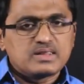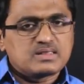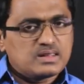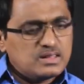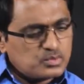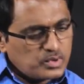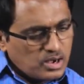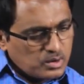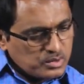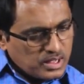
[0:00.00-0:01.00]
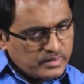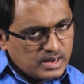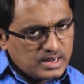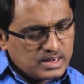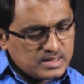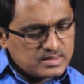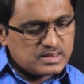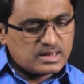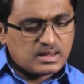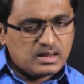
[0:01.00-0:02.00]
we say is we have to evaluate this
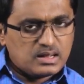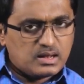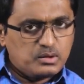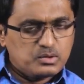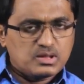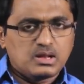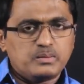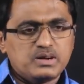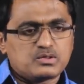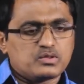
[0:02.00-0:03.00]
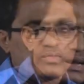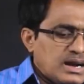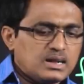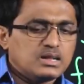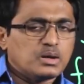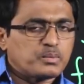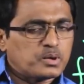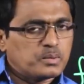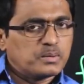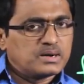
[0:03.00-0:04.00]
integral, then use the limits to get the
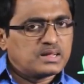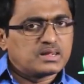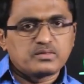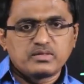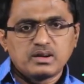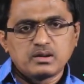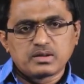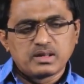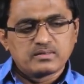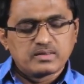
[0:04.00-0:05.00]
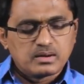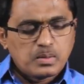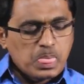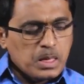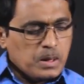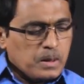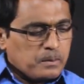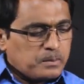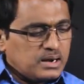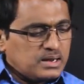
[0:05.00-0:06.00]
probability that we are looking for.
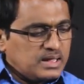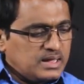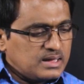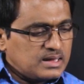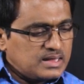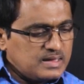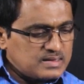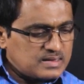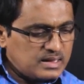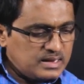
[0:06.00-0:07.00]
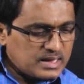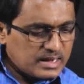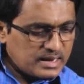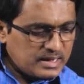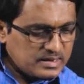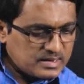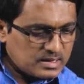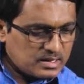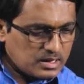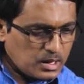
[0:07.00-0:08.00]
But here this
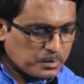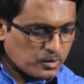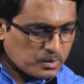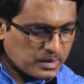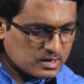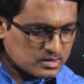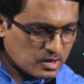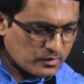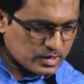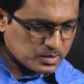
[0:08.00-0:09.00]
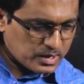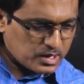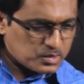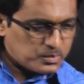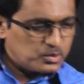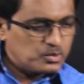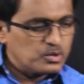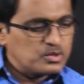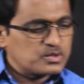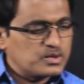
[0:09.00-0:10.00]
integration e power minus of x minus mu
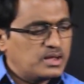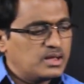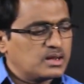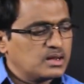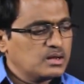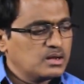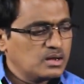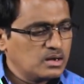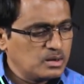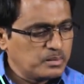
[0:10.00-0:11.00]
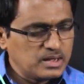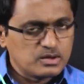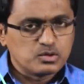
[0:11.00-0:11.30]
whole square by